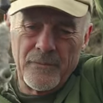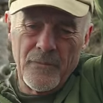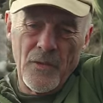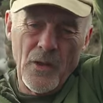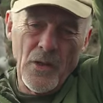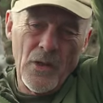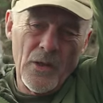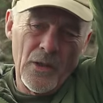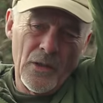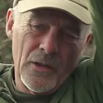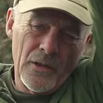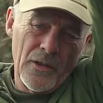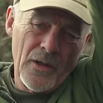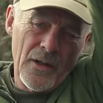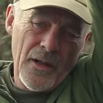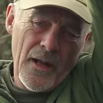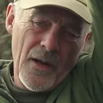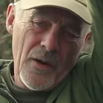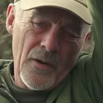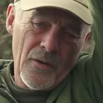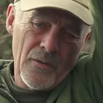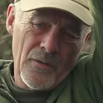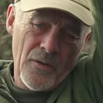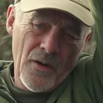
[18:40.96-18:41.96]
hook
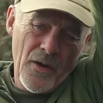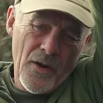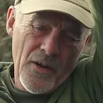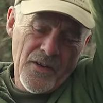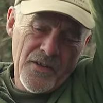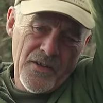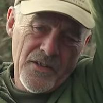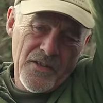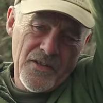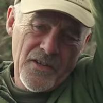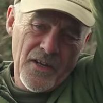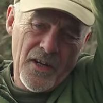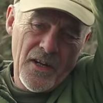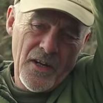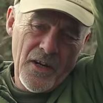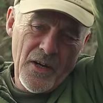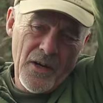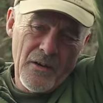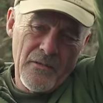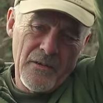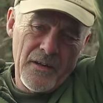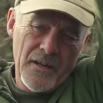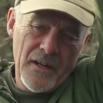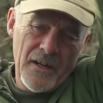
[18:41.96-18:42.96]
held nice and
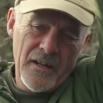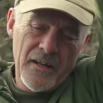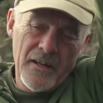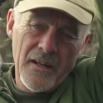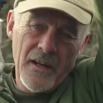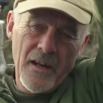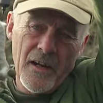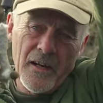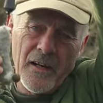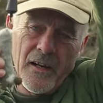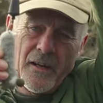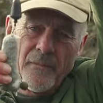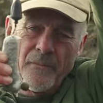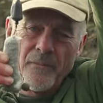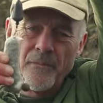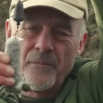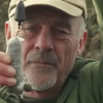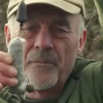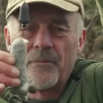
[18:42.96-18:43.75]
secure into the nugget.